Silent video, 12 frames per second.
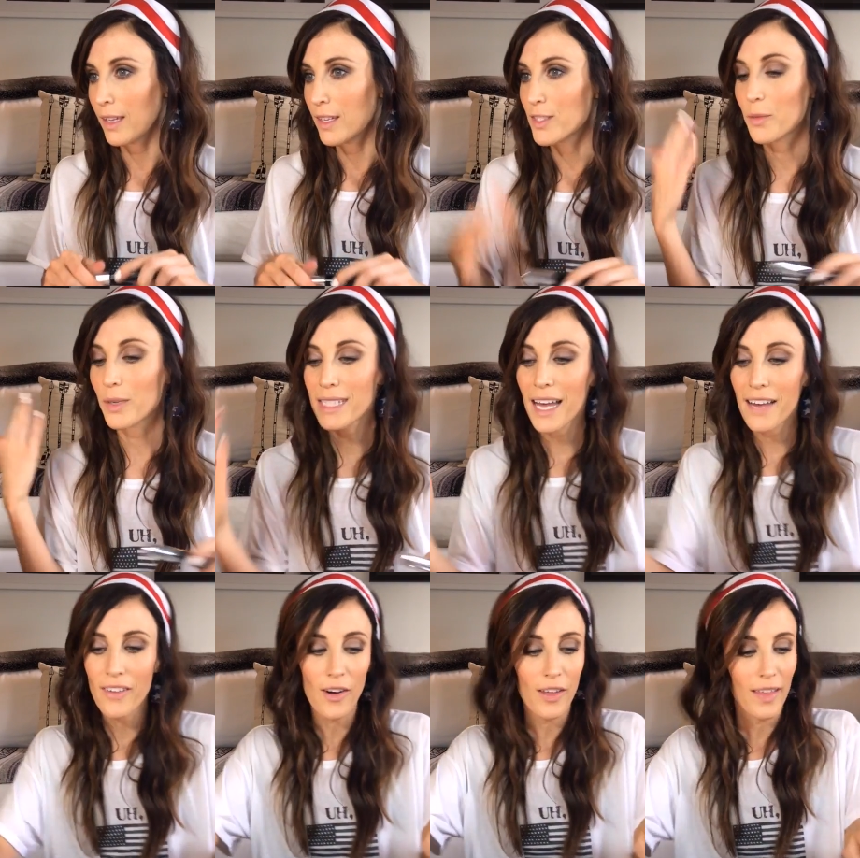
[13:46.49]
So once I
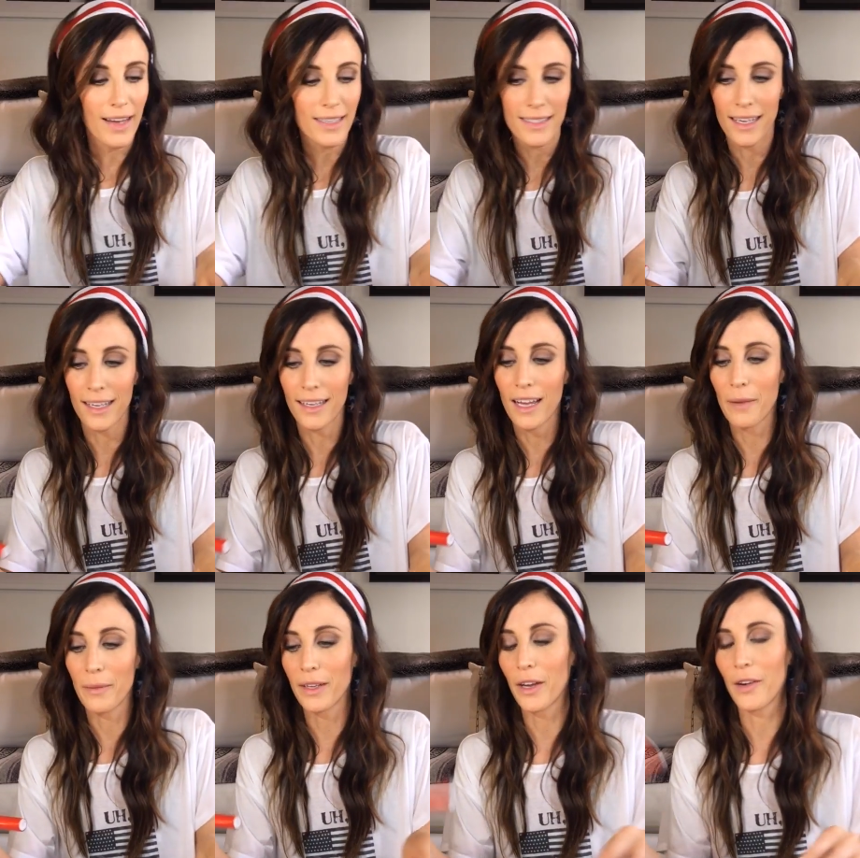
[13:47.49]
have all that done, I'm
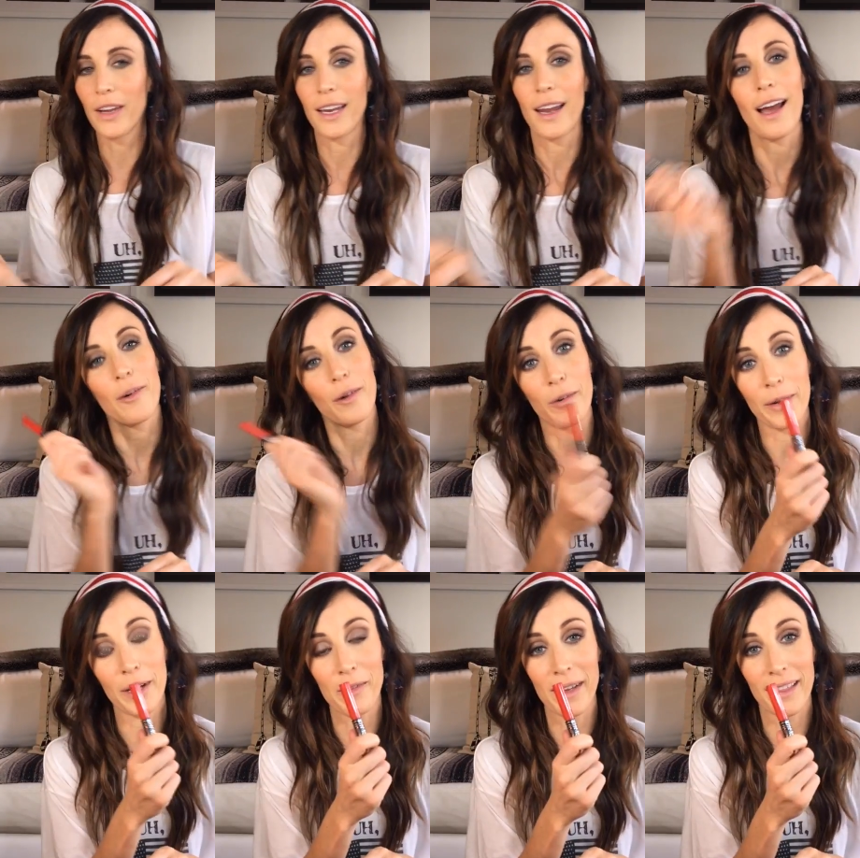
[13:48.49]
gonna go in. I wanna
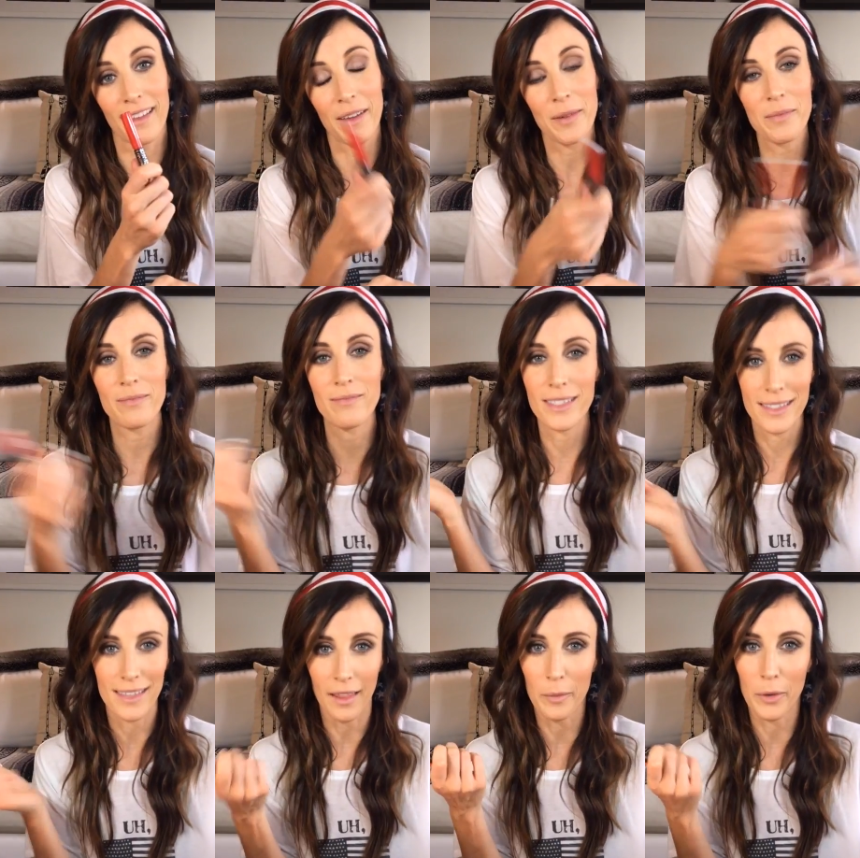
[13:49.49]
wear a red lip to
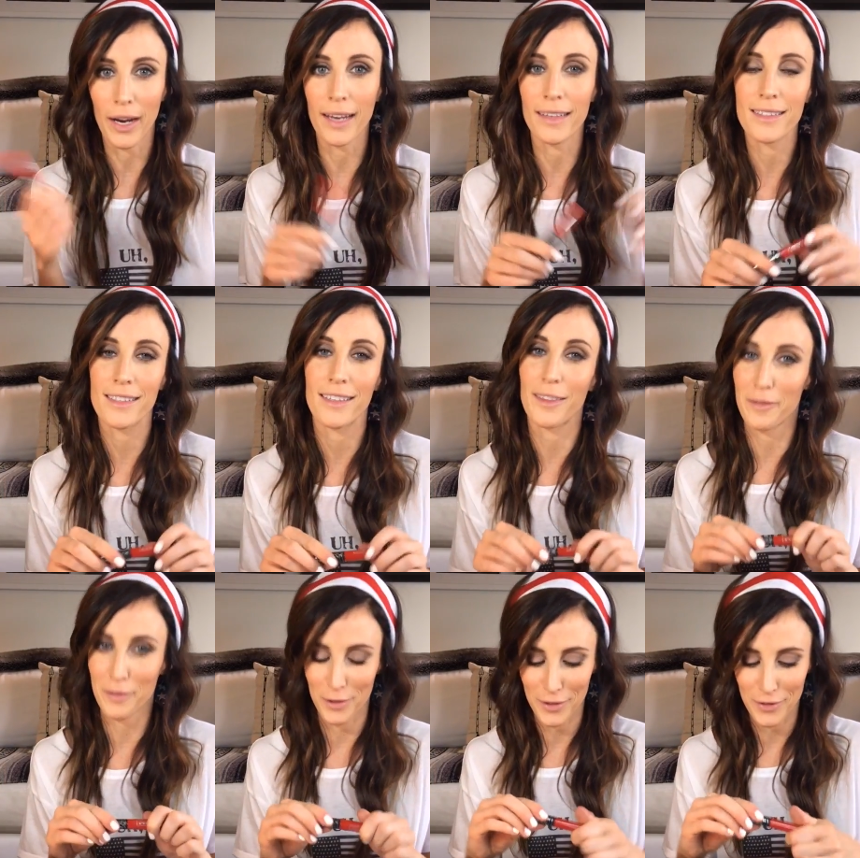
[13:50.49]
celebrate the
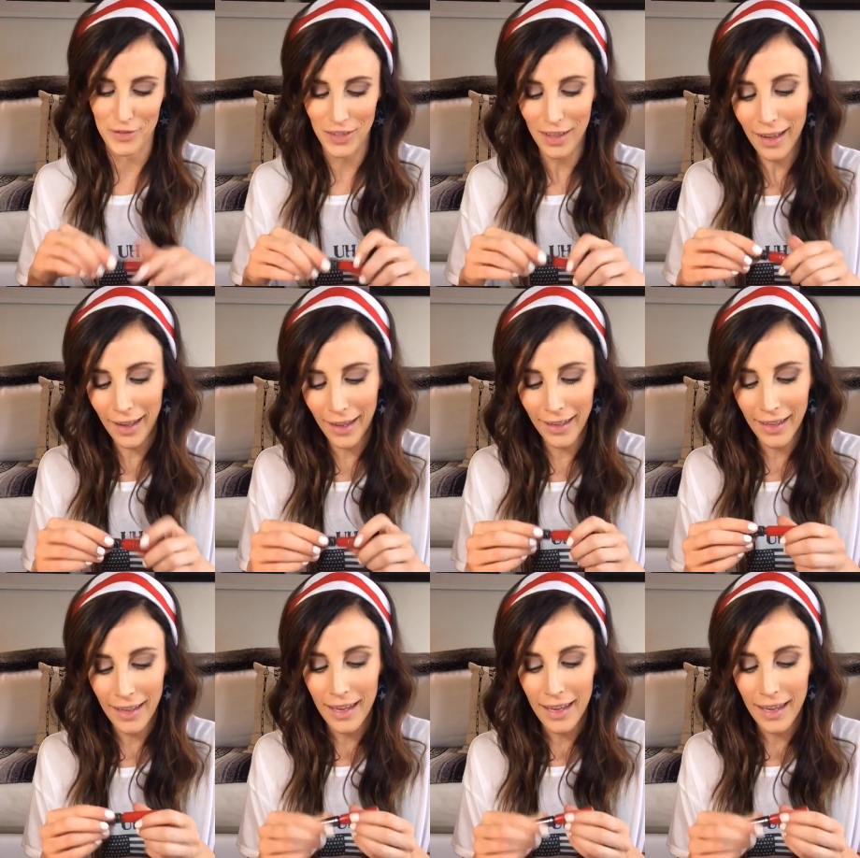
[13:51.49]
4th of July.